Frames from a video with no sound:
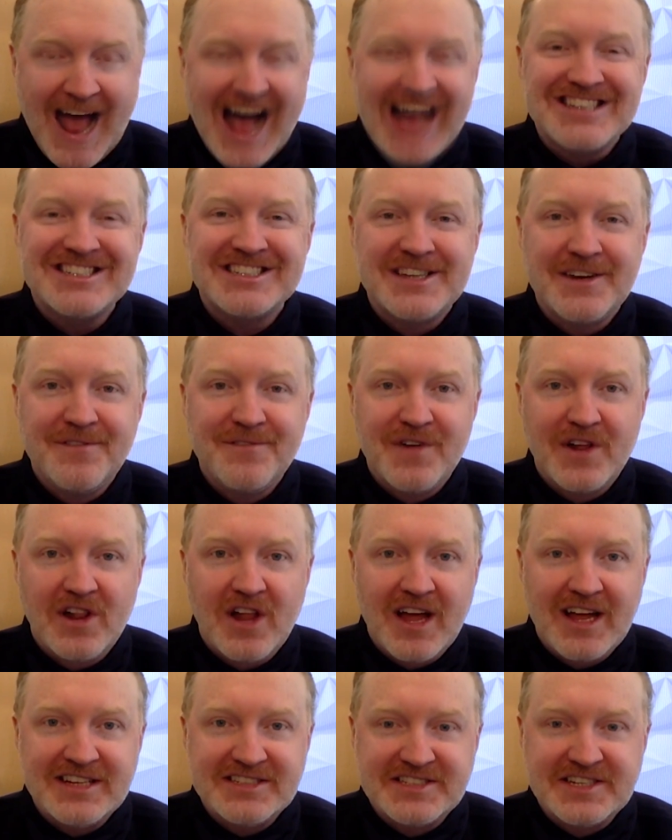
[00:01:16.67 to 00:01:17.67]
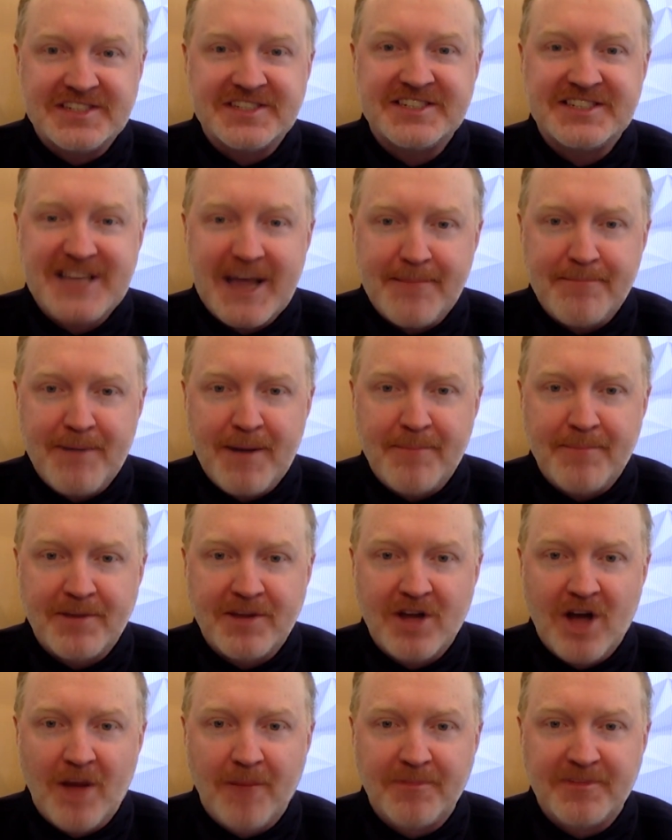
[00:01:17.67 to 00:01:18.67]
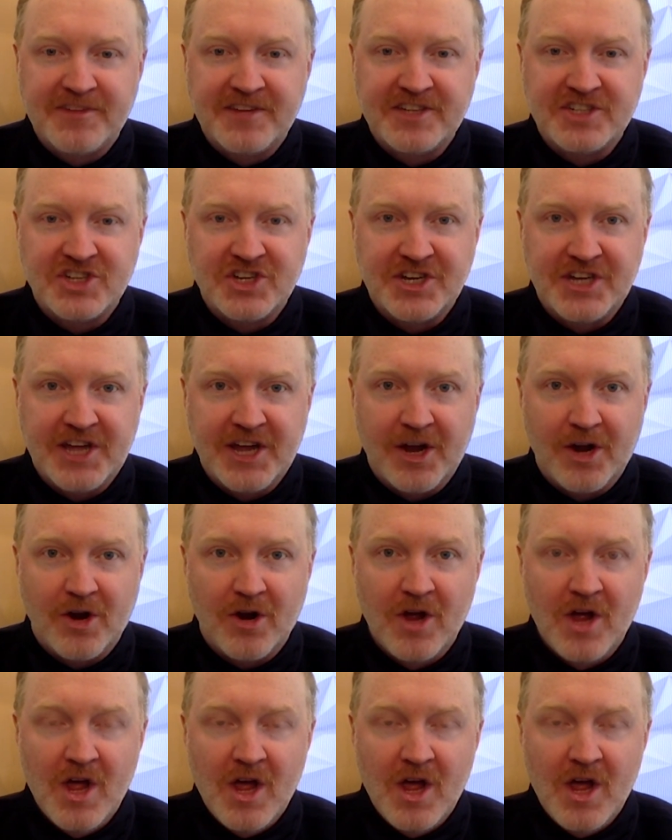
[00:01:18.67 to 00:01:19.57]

Aston Villa is a step up in competition here.